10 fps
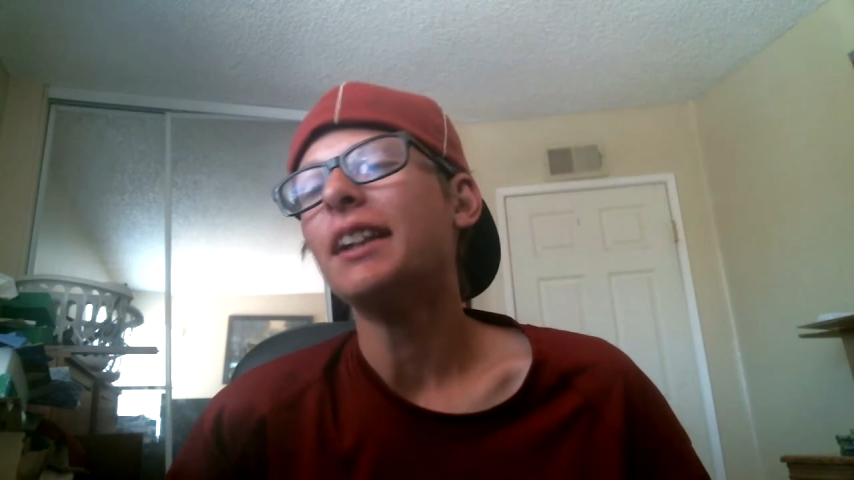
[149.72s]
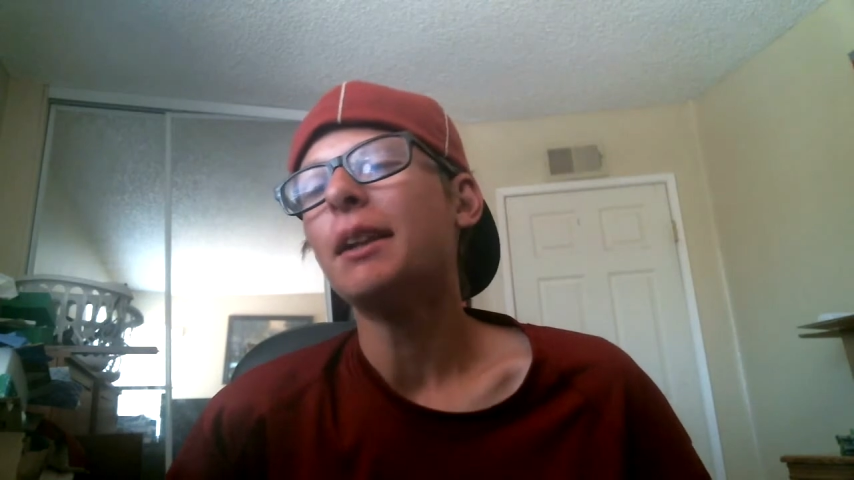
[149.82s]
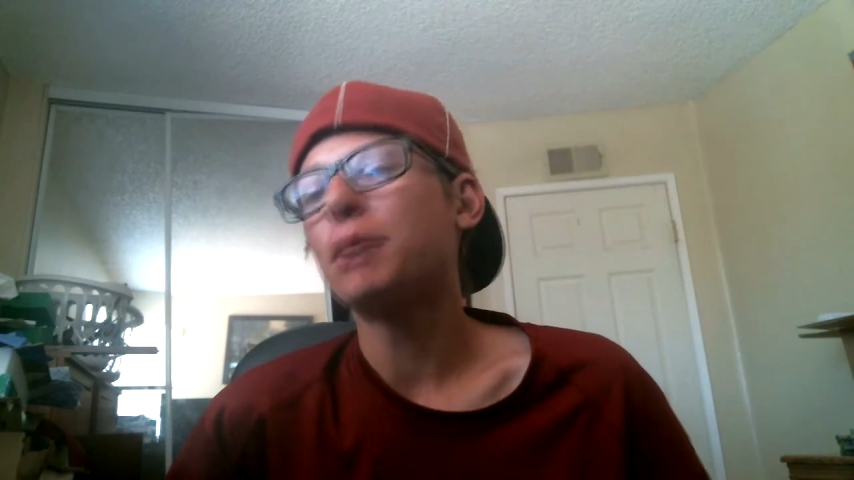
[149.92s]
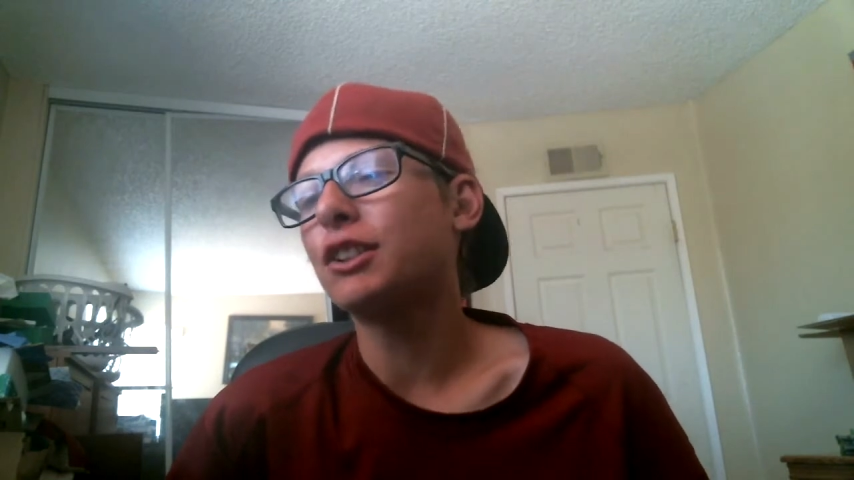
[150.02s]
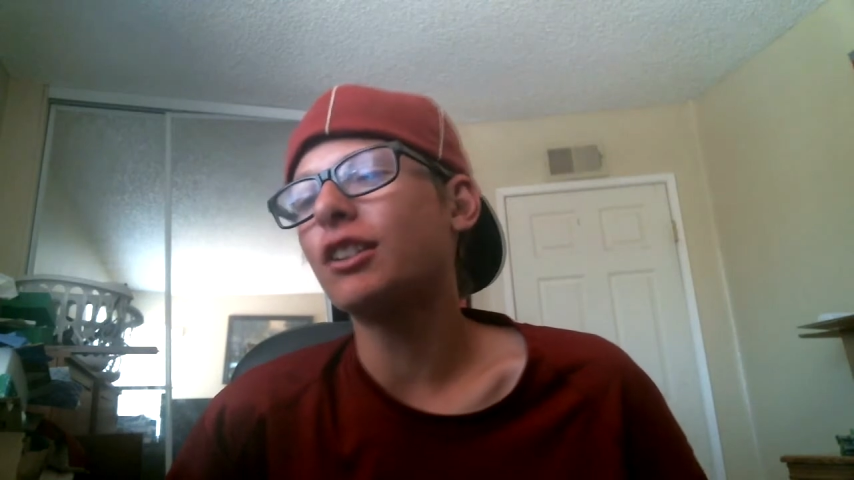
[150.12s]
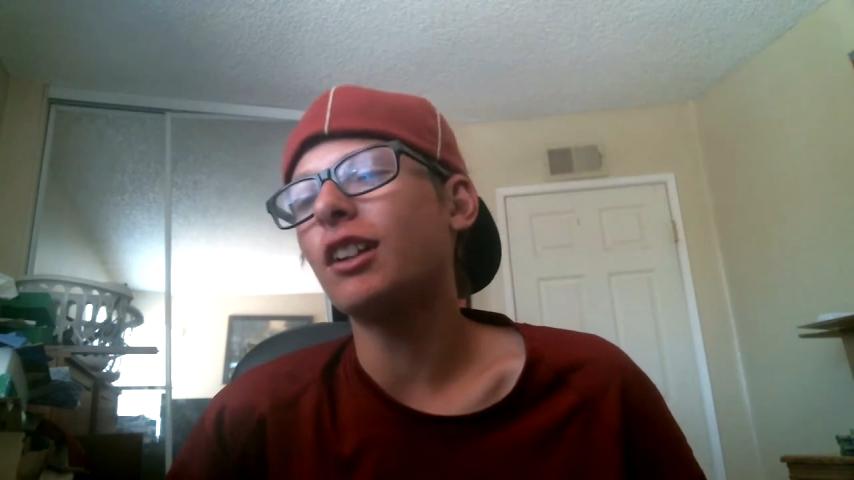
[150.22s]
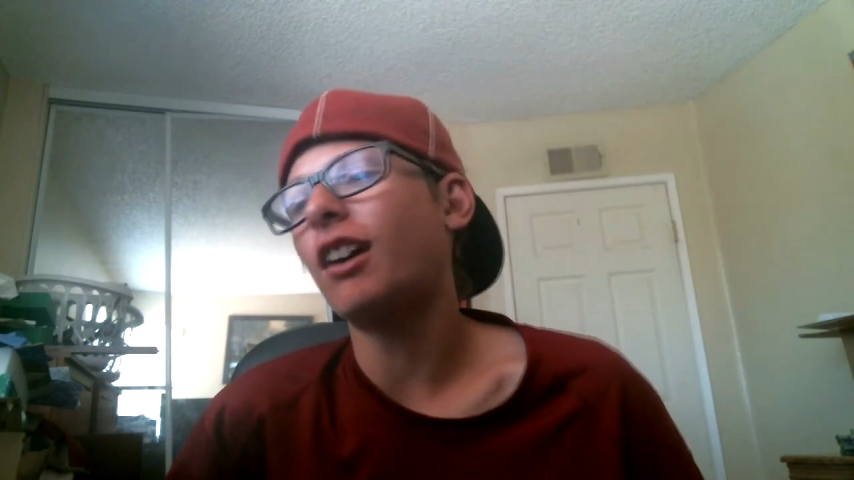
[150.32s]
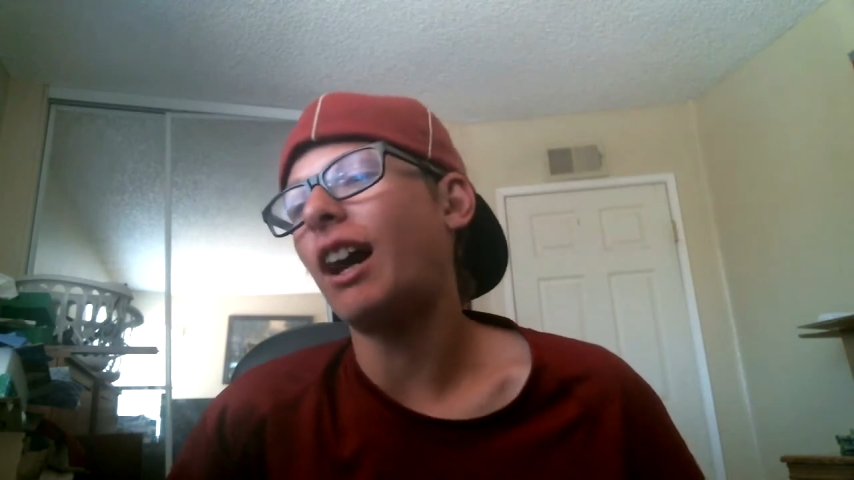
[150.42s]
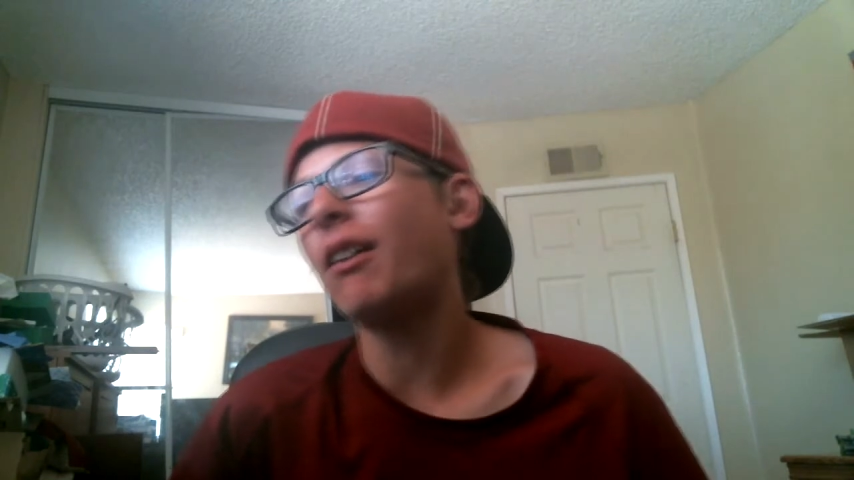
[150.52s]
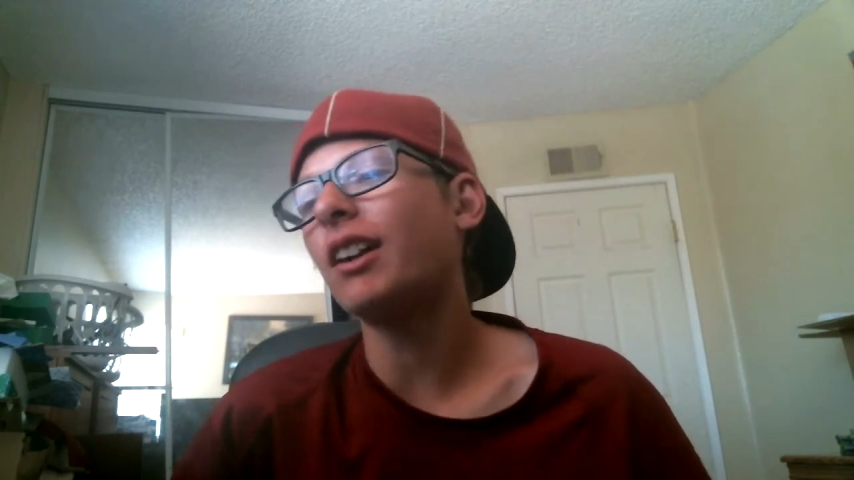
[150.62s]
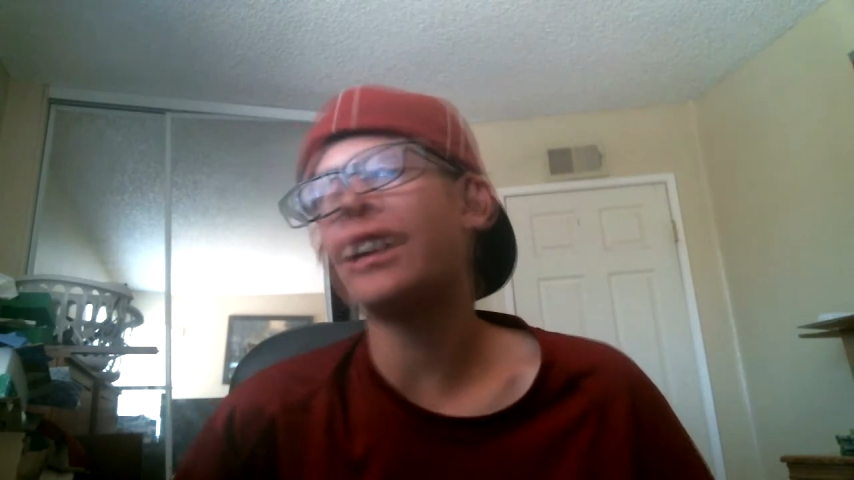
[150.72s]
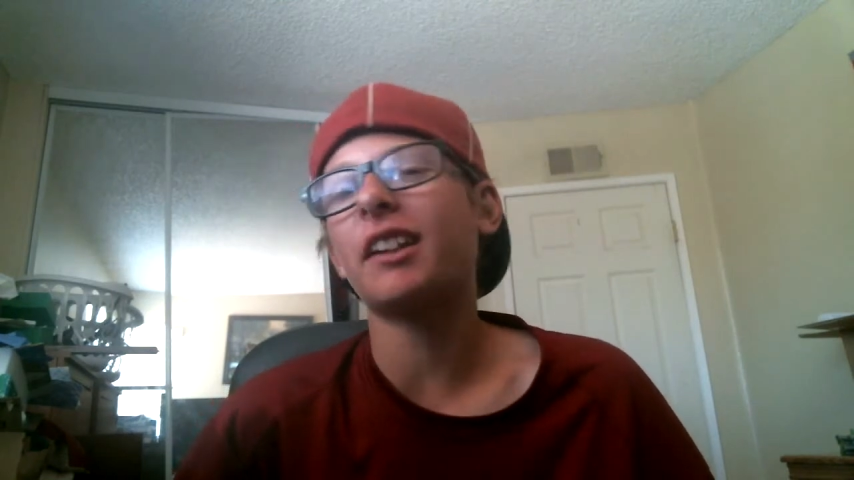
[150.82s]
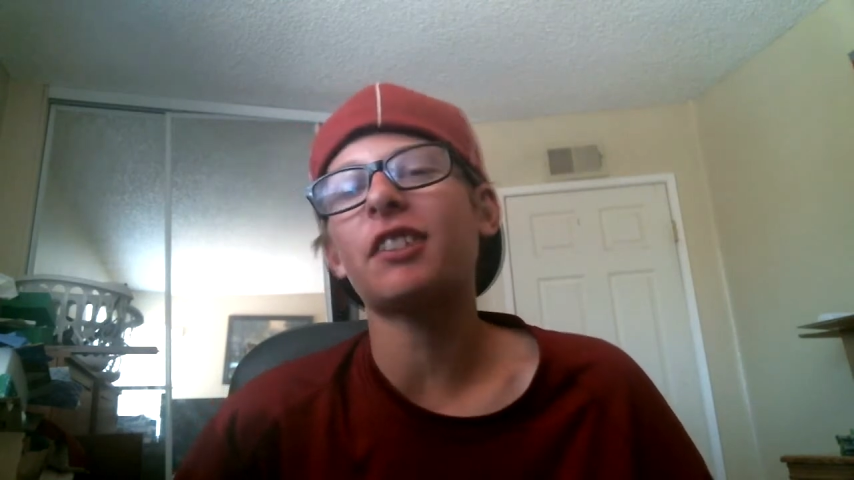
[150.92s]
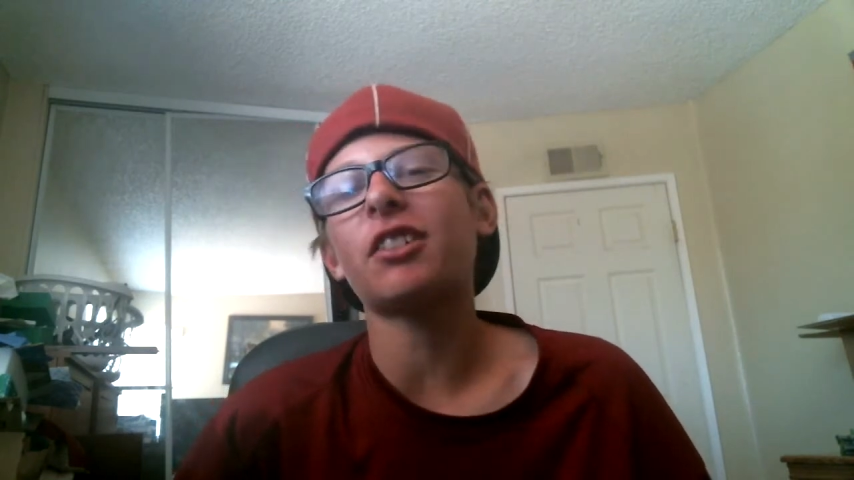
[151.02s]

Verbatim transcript: But you know, I wanted to